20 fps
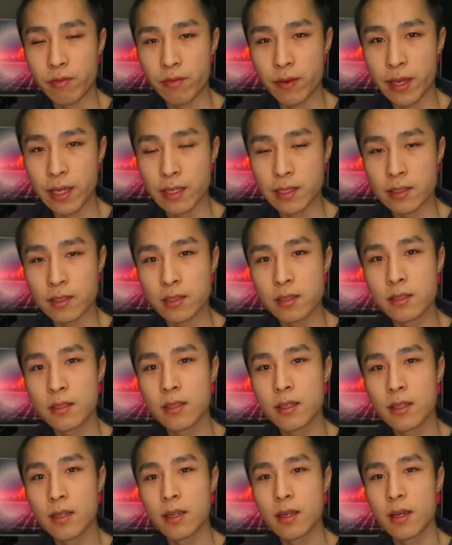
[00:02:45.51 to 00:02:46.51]
fees,
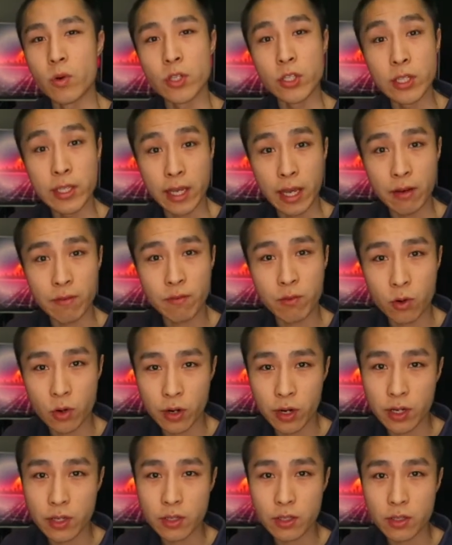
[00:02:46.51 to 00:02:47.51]
what do you get
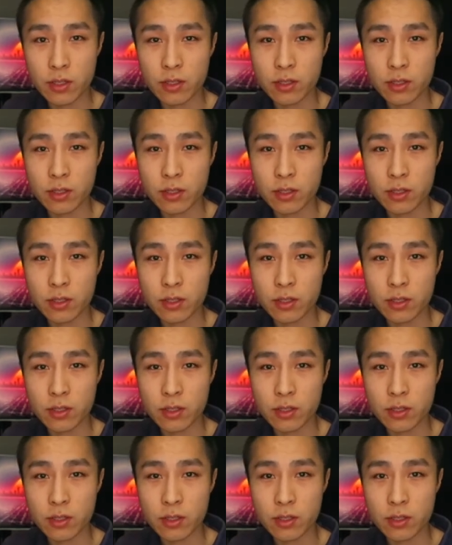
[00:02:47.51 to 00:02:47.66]
for it?